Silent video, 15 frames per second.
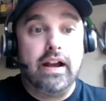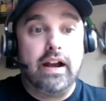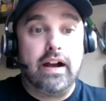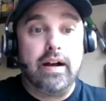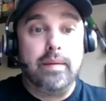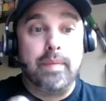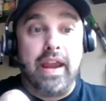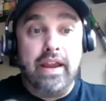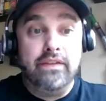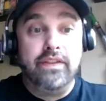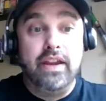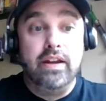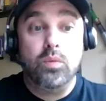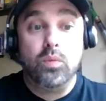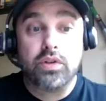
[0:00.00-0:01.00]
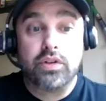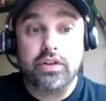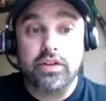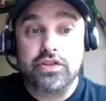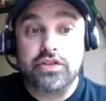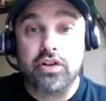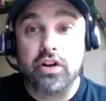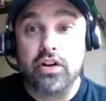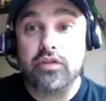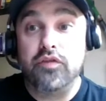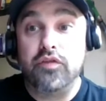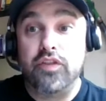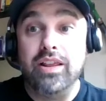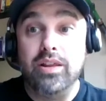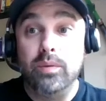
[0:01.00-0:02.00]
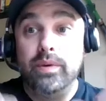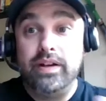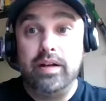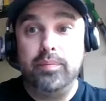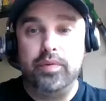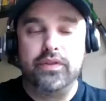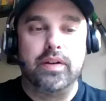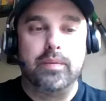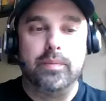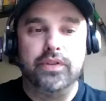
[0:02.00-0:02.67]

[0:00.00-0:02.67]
And then we're going to start following up with them.